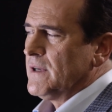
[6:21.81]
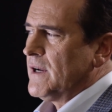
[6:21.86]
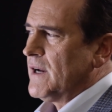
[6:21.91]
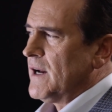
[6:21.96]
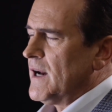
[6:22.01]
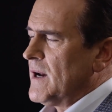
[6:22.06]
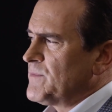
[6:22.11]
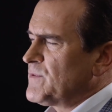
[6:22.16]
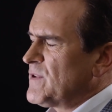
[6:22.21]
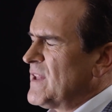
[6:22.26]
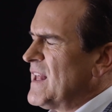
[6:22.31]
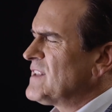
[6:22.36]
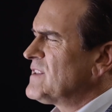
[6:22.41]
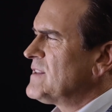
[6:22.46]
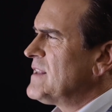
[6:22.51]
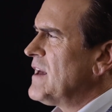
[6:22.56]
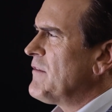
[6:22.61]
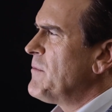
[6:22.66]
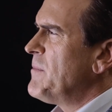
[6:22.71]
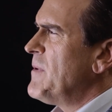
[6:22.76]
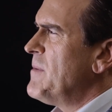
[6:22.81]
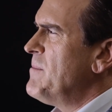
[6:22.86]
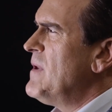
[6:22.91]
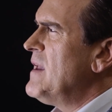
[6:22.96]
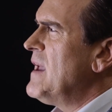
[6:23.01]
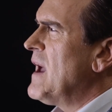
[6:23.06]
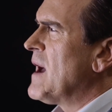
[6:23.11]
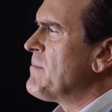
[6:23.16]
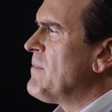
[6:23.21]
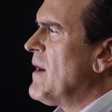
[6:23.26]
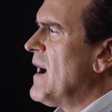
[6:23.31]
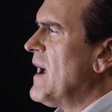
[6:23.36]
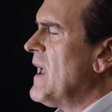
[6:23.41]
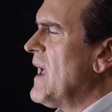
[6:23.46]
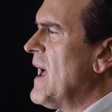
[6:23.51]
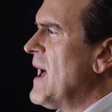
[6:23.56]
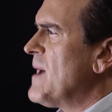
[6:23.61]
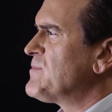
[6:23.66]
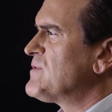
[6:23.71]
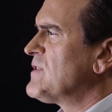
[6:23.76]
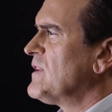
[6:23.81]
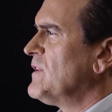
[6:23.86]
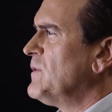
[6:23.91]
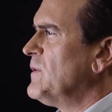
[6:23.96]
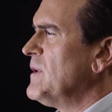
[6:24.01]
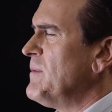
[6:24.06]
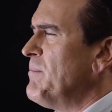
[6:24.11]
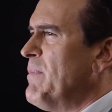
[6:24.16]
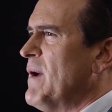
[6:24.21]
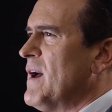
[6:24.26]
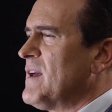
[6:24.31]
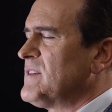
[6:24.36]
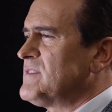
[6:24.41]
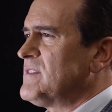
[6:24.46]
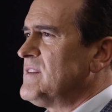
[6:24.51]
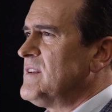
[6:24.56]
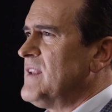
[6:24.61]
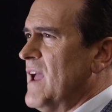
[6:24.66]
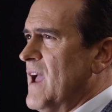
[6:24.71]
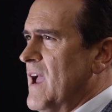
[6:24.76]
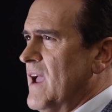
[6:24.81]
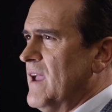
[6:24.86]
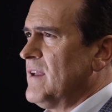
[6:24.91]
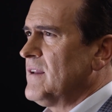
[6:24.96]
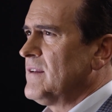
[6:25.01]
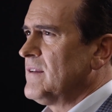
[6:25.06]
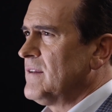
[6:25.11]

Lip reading: So that would be me on my absolutely best day.